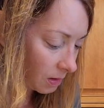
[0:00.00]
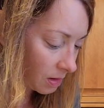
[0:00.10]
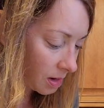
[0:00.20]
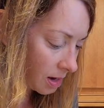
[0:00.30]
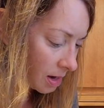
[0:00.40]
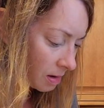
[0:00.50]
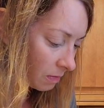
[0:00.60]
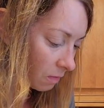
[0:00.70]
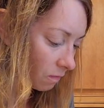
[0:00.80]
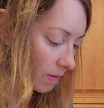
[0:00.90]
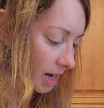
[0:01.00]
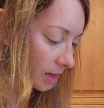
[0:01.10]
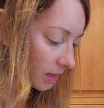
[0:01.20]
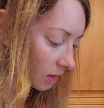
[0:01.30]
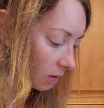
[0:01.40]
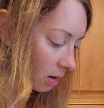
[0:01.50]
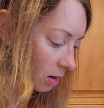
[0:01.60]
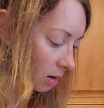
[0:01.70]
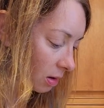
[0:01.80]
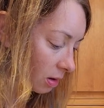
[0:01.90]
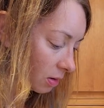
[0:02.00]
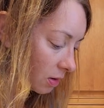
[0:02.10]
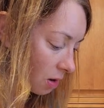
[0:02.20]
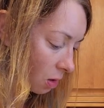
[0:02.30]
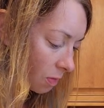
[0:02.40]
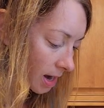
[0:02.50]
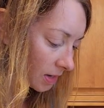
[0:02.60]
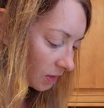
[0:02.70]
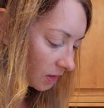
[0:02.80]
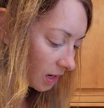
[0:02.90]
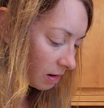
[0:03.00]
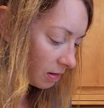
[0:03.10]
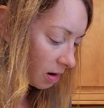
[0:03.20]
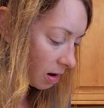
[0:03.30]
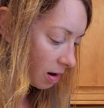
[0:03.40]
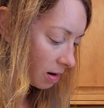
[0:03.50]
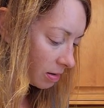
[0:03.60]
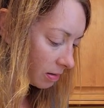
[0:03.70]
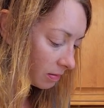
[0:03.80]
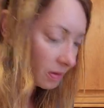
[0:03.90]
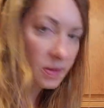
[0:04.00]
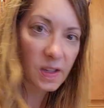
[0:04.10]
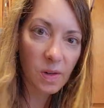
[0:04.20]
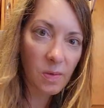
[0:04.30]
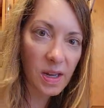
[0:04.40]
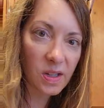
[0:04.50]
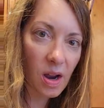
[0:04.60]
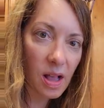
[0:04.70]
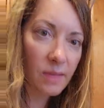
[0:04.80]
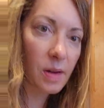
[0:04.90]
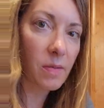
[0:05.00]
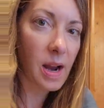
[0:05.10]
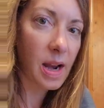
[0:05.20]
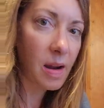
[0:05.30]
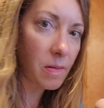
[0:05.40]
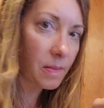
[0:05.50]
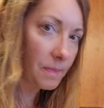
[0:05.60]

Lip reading: Okay, great. No waste there at all. Squeezed all of it right out.